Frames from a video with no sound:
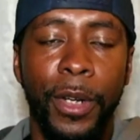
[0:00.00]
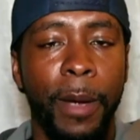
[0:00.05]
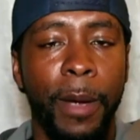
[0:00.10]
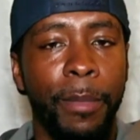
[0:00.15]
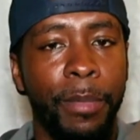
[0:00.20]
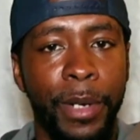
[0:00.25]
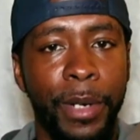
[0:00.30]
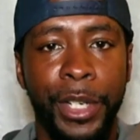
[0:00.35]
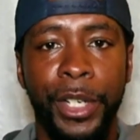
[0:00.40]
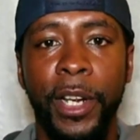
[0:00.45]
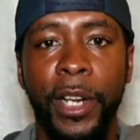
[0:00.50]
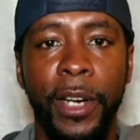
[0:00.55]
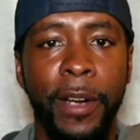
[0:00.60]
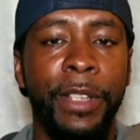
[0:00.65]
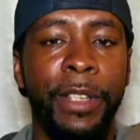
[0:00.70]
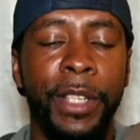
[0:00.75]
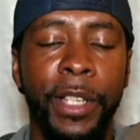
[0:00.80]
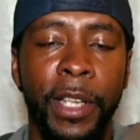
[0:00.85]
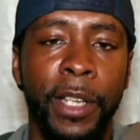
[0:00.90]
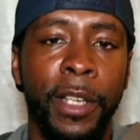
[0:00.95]
and I appreciate
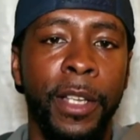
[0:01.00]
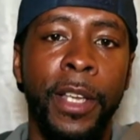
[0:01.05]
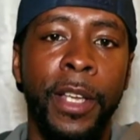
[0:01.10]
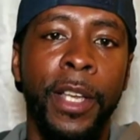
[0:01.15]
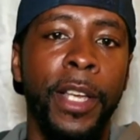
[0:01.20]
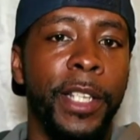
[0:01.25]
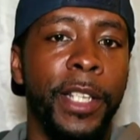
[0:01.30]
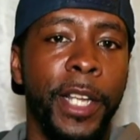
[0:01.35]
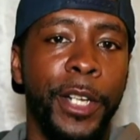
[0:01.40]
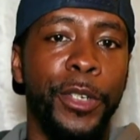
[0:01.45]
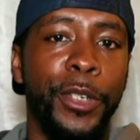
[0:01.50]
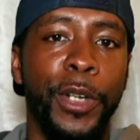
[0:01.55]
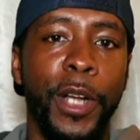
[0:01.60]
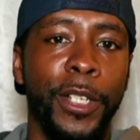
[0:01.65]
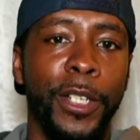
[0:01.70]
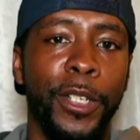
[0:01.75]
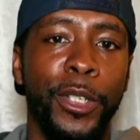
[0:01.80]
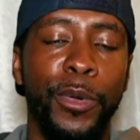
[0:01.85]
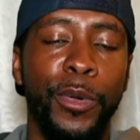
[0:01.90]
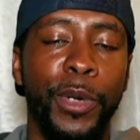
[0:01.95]
everything that you
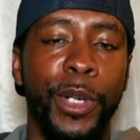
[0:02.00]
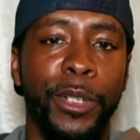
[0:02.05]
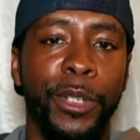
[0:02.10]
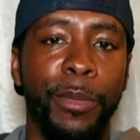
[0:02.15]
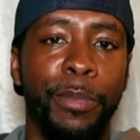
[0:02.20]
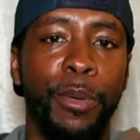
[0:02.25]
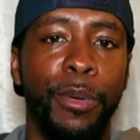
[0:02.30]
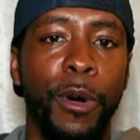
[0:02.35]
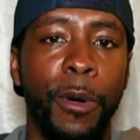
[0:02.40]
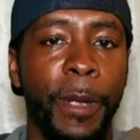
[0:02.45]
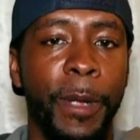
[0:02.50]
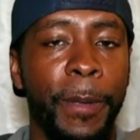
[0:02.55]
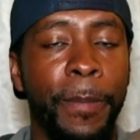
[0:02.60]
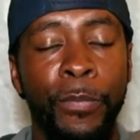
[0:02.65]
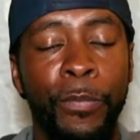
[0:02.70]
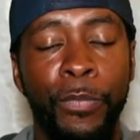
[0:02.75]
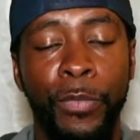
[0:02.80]
guys are doing to support me.